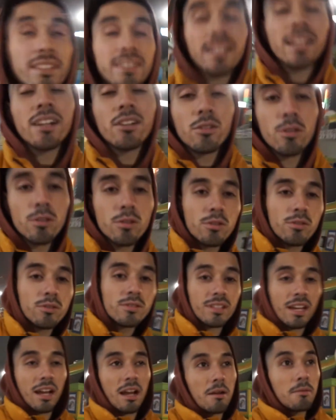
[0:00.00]
Santa
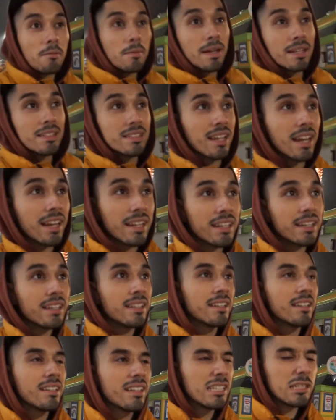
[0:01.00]
Cruz. I'm
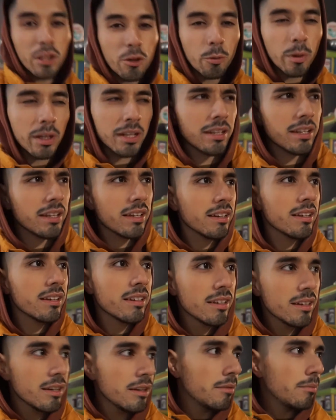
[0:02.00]
excited. It's really windy,
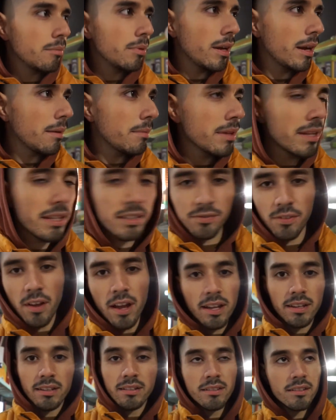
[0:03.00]
but I mean, it's
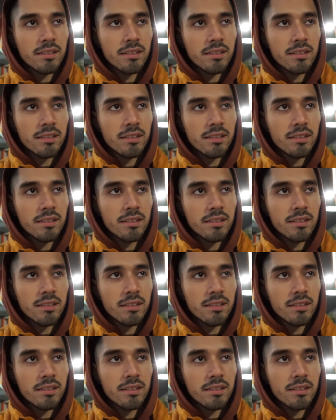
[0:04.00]
fine.